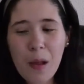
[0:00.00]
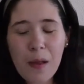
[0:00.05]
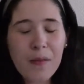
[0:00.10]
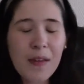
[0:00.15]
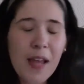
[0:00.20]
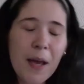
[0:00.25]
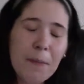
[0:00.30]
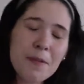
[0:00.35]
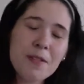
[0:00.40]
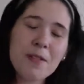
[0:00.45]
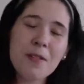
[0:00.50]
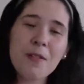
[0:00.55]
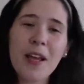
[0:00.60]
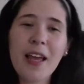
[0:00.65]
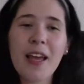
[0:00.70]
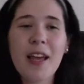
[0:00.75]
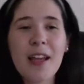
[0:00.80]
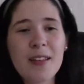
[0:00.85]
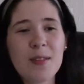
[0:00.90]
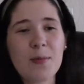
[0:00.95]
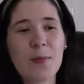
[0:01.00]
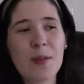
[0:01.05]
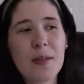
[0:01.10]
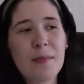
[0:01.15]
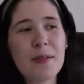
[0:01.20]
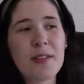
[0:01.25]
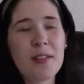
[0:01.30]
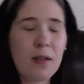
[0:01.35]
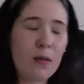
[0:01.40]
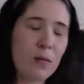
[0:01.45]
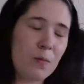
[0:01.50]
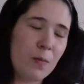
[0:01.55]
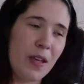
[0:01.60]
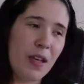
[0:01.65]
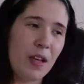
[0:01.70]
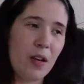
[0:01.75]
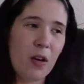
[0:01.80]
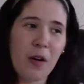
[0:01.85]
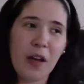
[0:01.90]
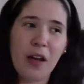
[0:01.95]
The episode ends with the mystical
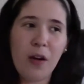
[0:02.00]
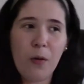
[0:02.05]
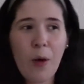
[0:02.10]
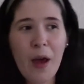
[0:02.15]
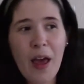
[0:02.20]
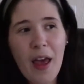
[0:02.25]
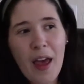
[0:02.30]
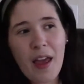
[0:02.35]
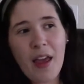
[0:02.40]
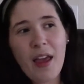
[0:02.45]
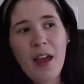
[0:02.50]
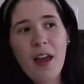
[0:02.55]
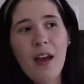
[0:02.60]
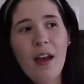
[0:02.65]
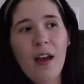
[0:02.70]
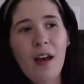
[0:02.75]
being going away.